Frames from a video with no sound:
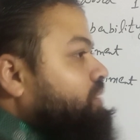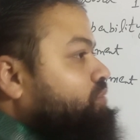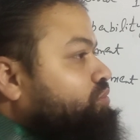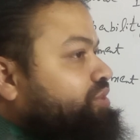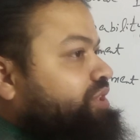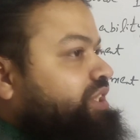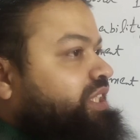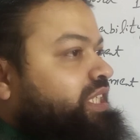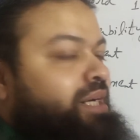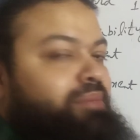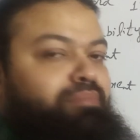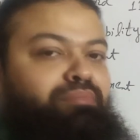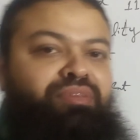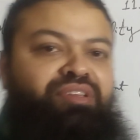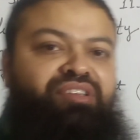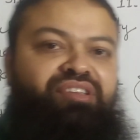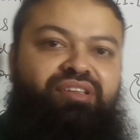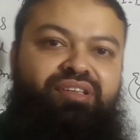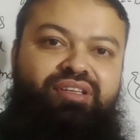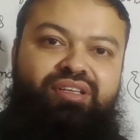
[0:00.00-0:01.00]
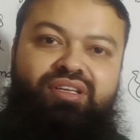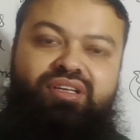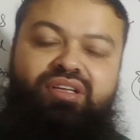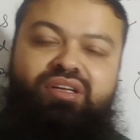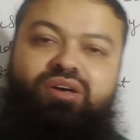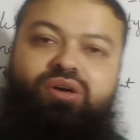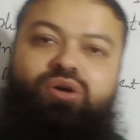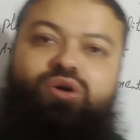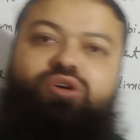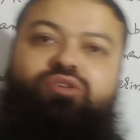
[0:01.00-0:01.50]
outcomes
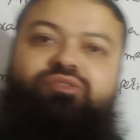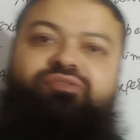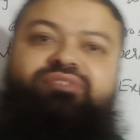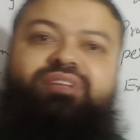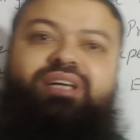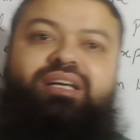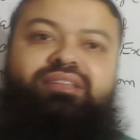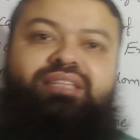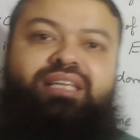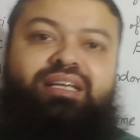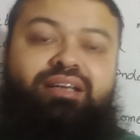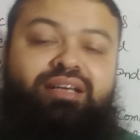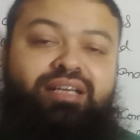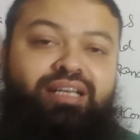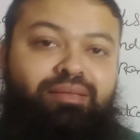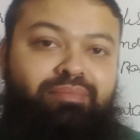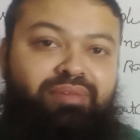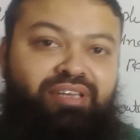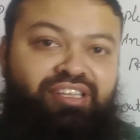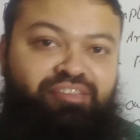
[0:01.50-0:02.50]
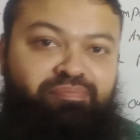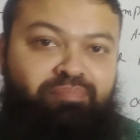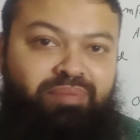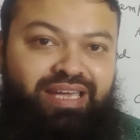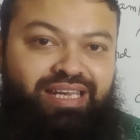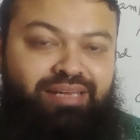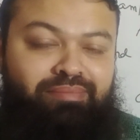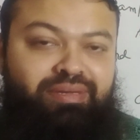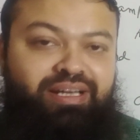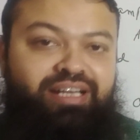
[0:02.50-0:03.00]
of the random
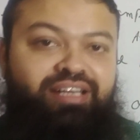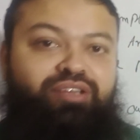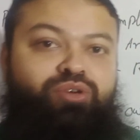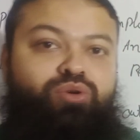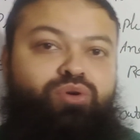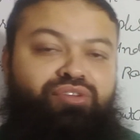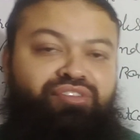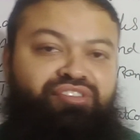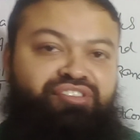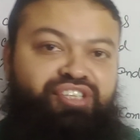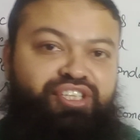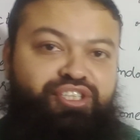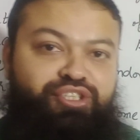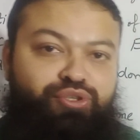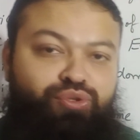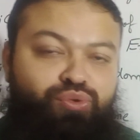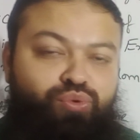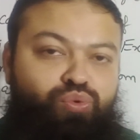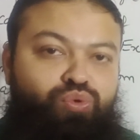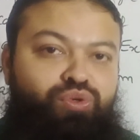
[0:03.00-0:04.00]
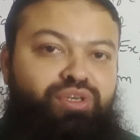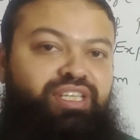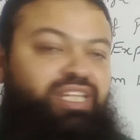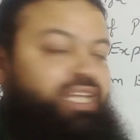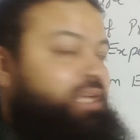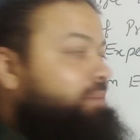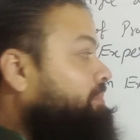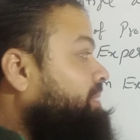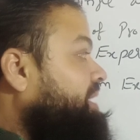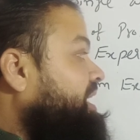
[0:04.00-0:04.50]
experiment constitute,
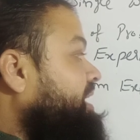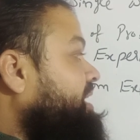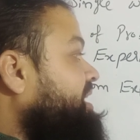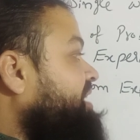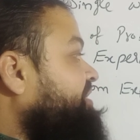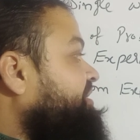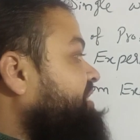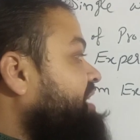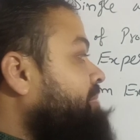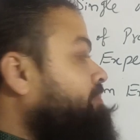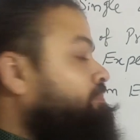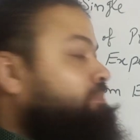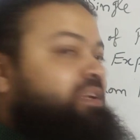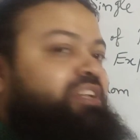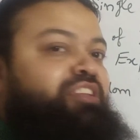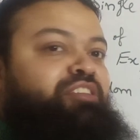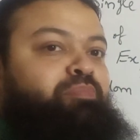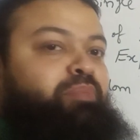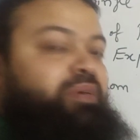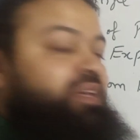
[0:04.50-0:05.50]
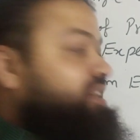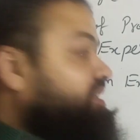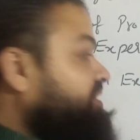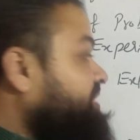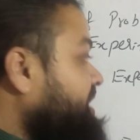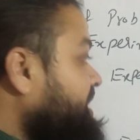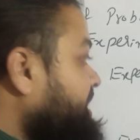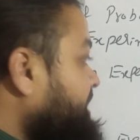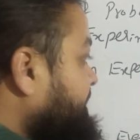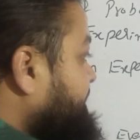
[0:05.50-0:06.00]
they make a sample
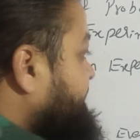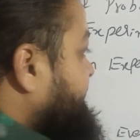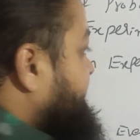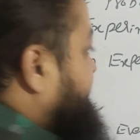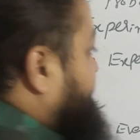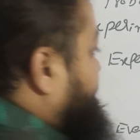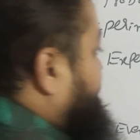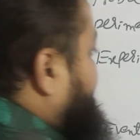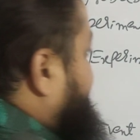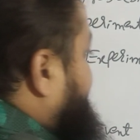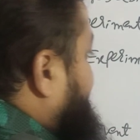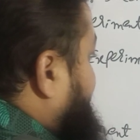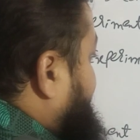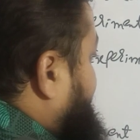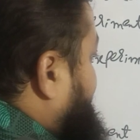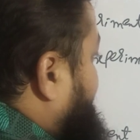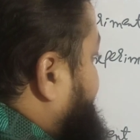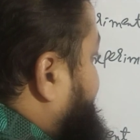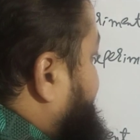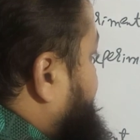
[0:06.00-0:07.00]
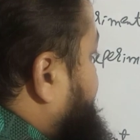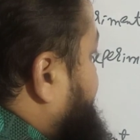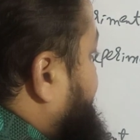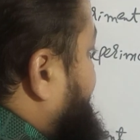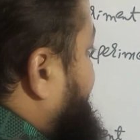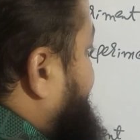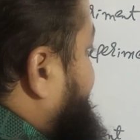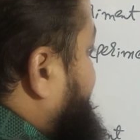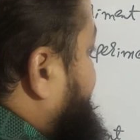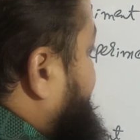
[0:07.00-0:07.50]
space. That question can also be
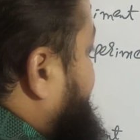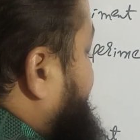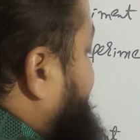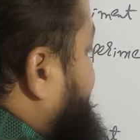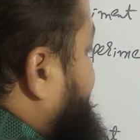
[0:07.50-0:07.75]
asked in the